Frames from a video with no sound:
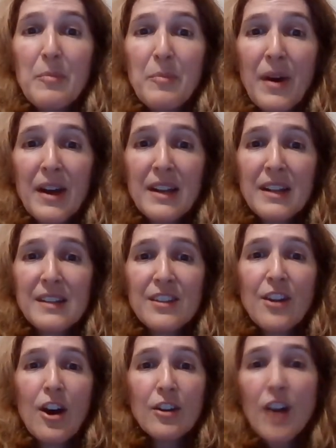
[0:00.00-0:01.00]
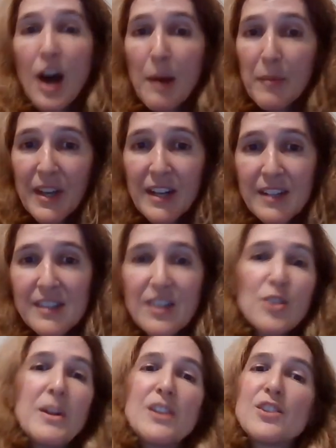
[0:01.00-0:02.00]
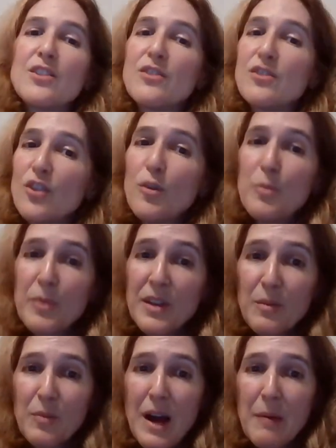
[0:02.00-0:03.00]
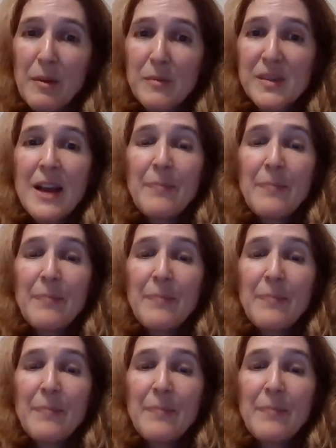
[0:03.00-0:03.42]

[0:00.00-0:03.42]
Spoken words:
but it's an uncomplicated situation, there's no breathing problems,